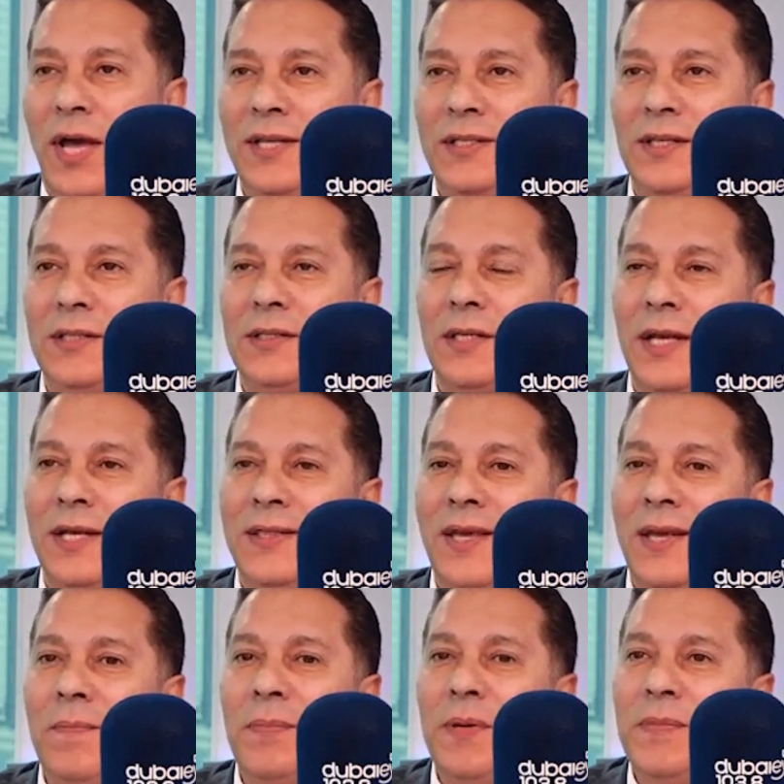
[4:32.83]
as the
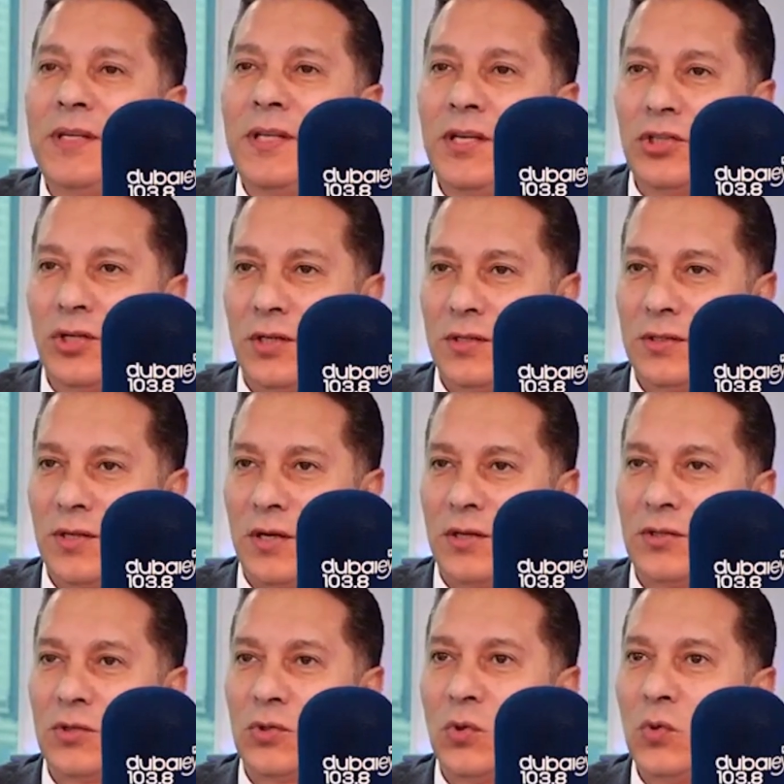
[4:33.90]
implementation
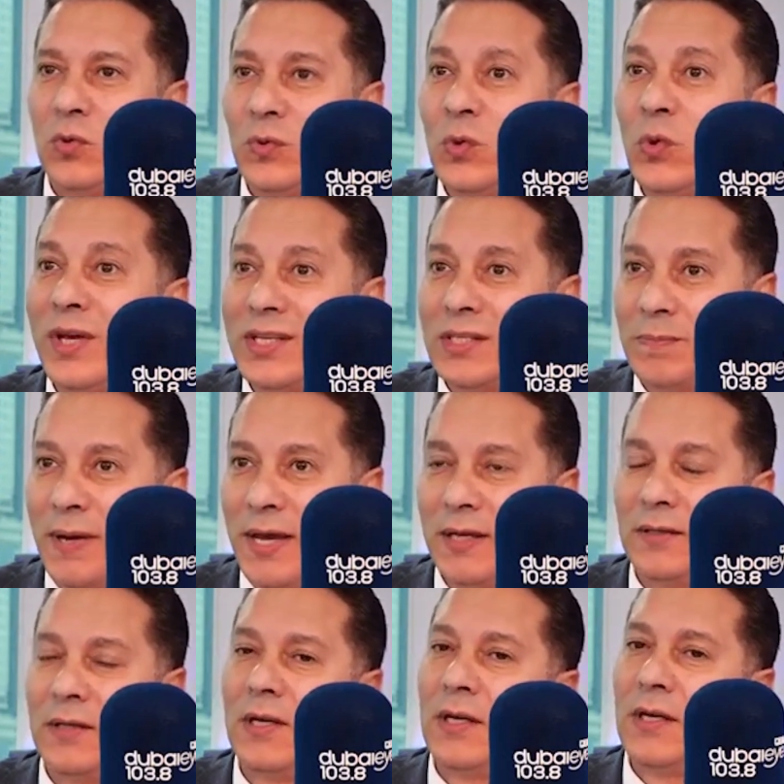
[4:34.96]
starts to
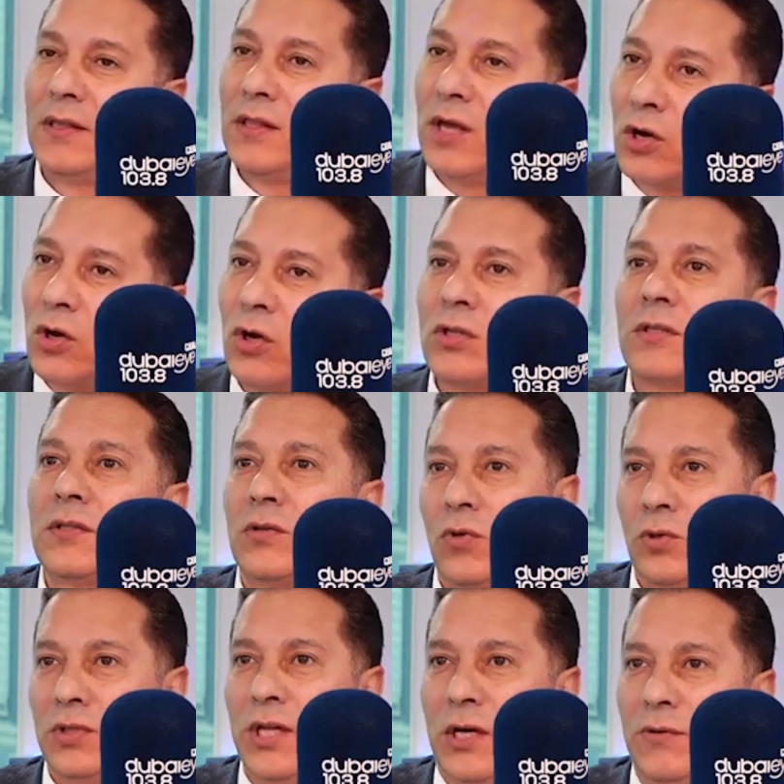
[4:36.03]
expand, the cost
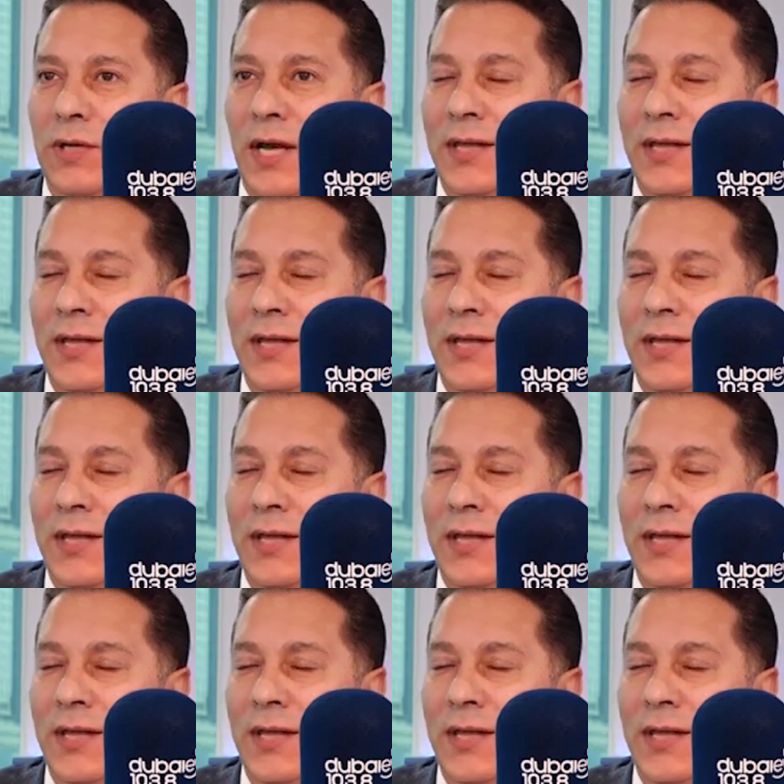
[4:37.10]
goes down.